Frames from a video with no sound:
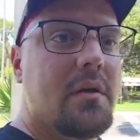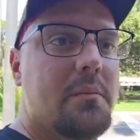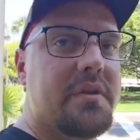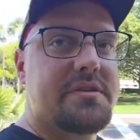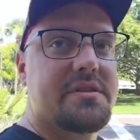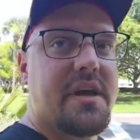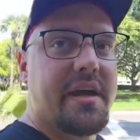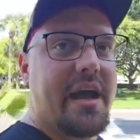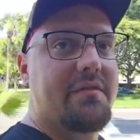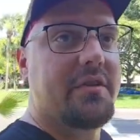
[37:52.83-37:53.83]
So this is like
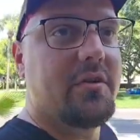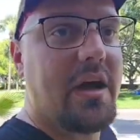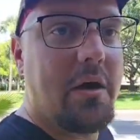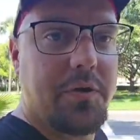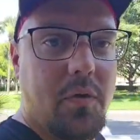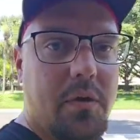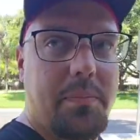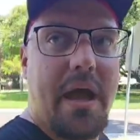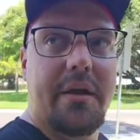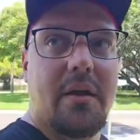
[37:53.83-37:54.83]
kind of a little outdoor
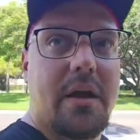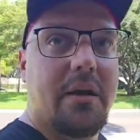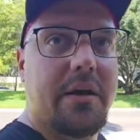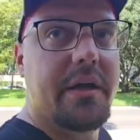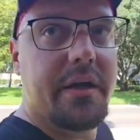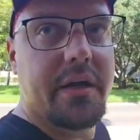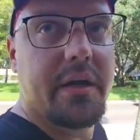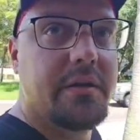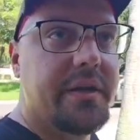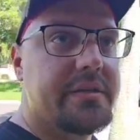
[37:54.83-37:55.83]
patio area
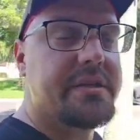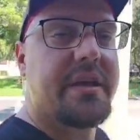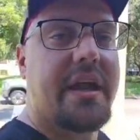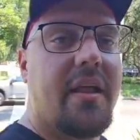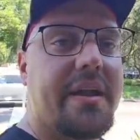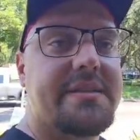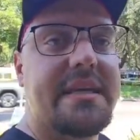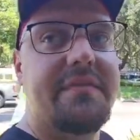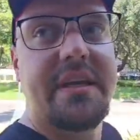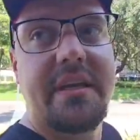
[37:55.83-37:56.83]
here. You can see they got a lot of
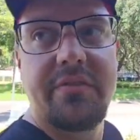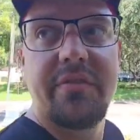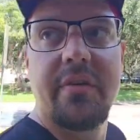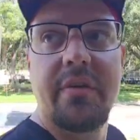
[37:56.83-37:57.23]
TVs,